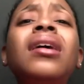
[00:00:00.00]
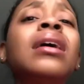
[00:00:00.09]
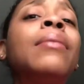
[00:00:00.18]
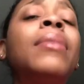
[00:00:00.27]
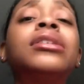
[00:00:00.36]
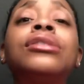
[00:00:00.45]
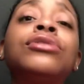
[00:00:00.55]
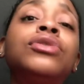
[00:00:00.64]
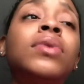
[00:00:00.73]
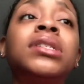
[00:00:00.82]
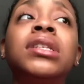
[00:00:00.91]
my
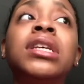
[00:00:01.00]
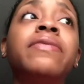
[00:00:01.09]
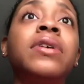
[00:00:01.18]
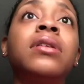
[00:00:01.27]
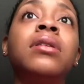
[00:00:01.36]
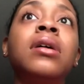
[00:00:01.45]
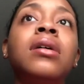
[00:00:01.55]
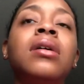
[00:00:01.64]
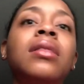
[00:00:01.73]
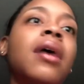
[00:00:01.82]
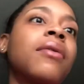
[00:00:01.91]
search wasn't even
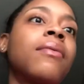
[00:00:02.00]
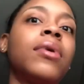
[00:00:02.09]
like